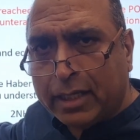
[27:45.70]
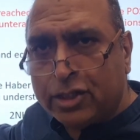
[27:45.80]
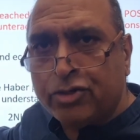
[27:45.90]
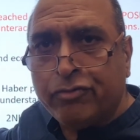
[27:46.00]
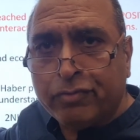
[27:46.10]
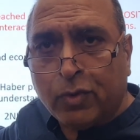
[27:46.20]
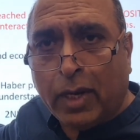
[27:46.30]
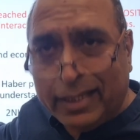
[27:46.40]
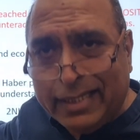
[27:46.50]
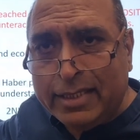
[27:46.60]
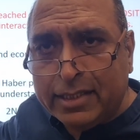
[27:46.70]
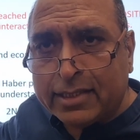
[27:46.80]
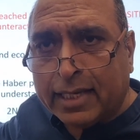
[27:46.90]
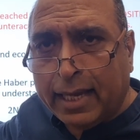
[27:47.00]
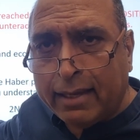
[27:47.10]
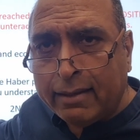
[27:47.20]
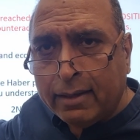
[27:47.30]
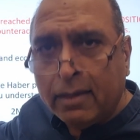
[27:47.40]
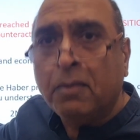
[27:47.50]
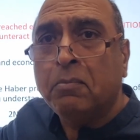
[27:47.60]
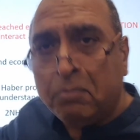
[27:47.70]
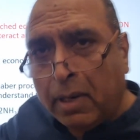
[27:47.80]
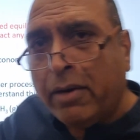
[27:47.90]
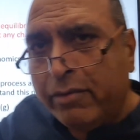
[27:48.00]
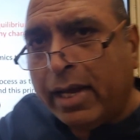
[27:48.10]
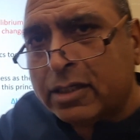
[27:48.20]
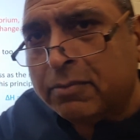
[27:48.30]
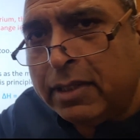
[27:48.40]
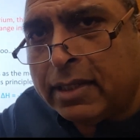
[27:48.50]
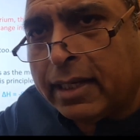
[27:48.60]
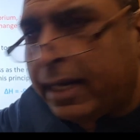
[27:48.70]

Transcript: gas is quite easy to get by reacting methane